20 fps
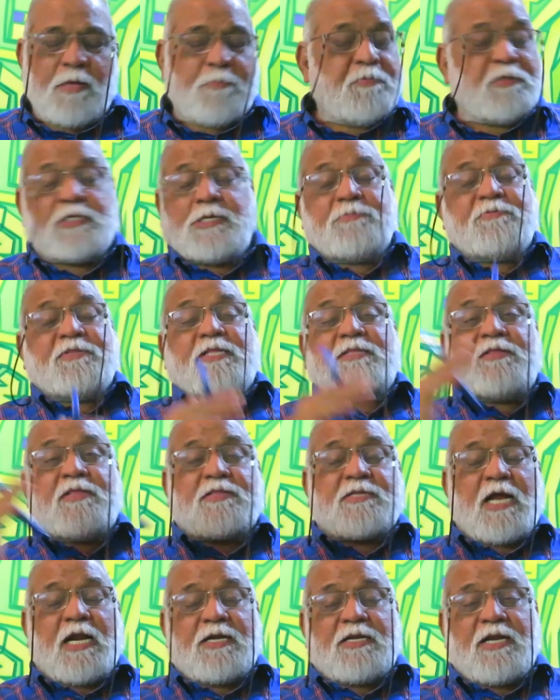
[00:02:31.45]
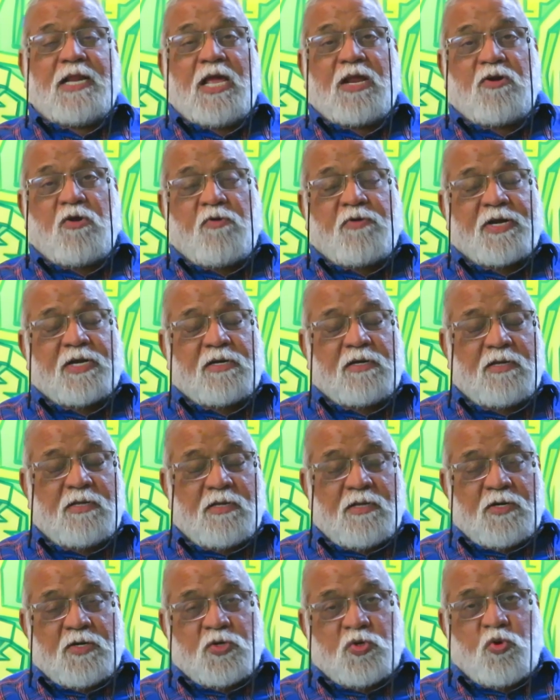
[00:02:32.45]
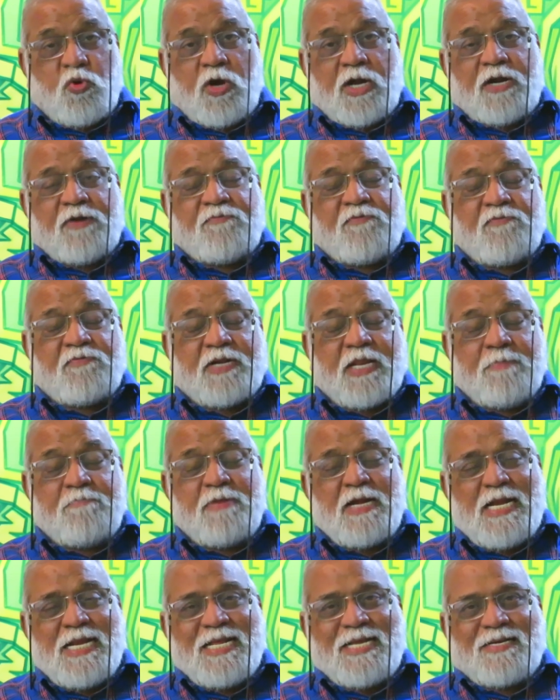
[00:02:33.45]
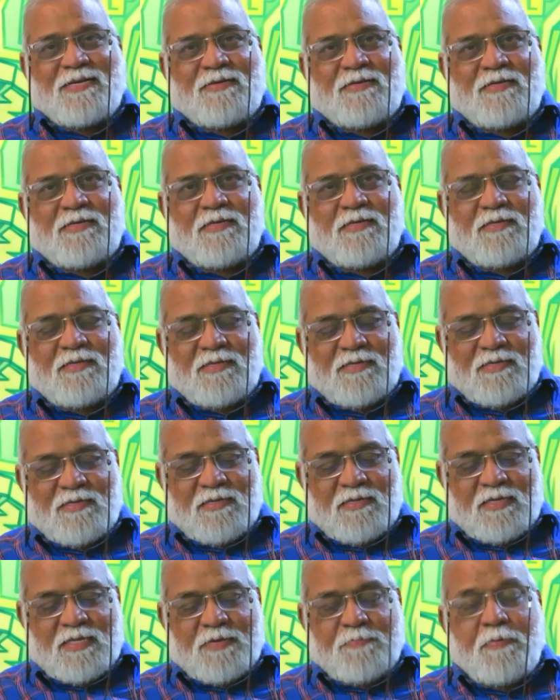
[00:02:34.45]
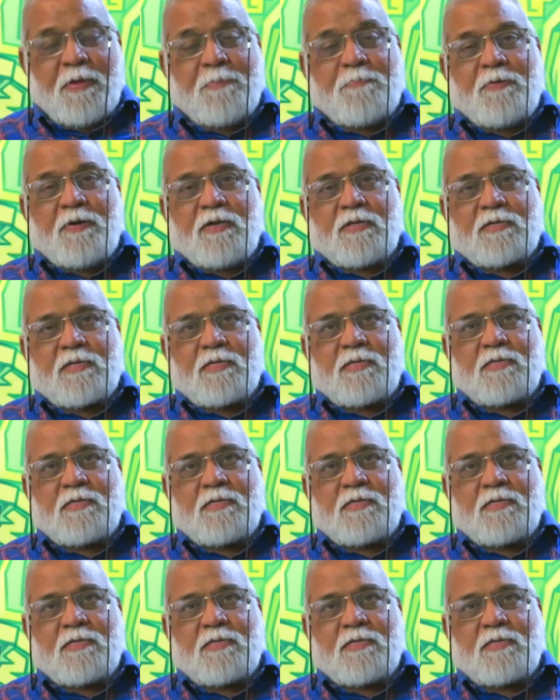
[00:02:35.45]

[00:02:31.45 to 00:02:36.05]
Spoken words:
Muslims of this country are over 250 million people.